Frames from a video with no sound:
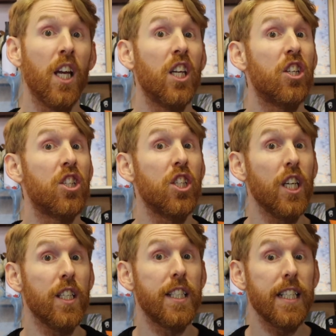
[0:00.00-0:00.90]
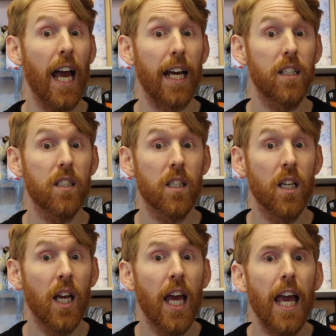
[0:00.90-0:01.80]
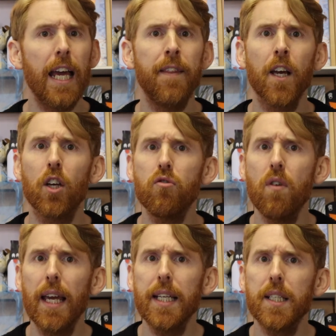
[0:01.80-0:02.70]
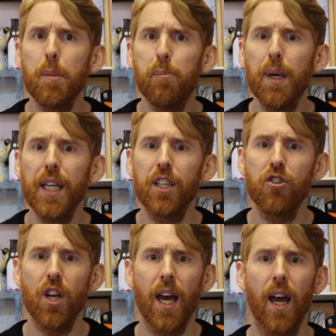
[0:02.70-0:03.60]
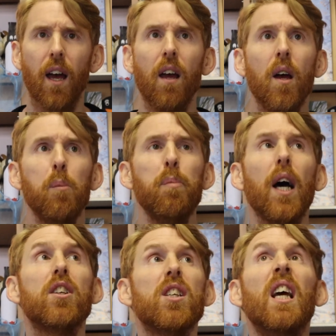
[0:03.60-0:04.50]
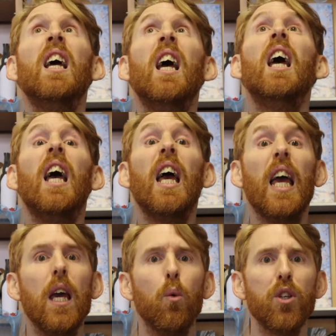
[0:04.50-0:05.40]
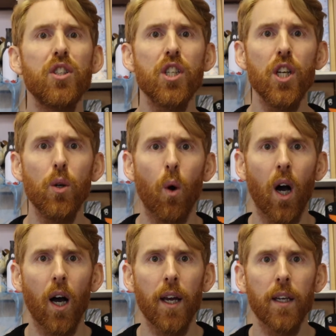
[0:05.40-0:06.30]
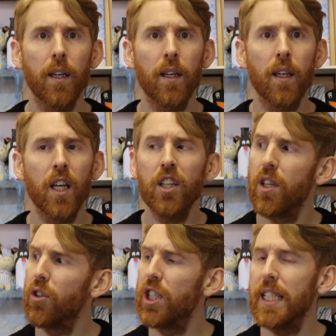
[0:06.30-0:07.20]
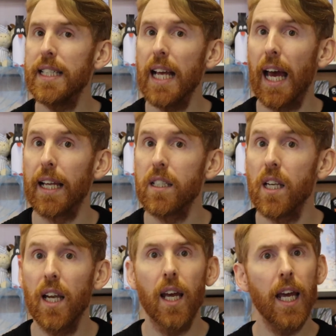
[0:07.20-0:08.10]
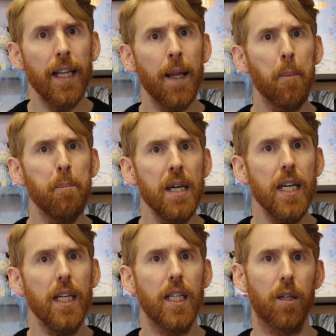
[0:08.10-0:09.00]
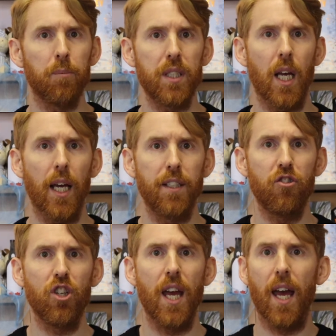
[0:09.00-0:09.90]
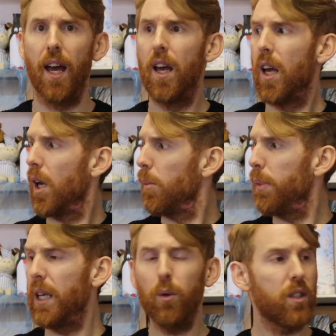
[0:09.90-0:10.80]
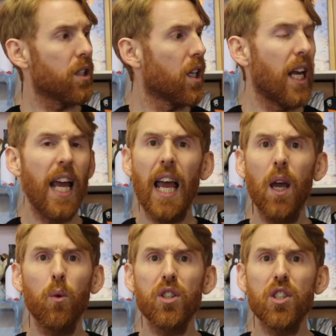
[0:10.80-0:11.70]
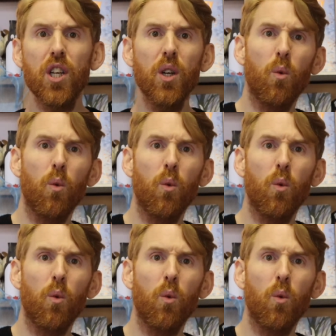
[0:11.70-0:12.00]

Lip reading: She sat in the great big chair, but it was too high. So she sat in the medium-sized chair, but it was too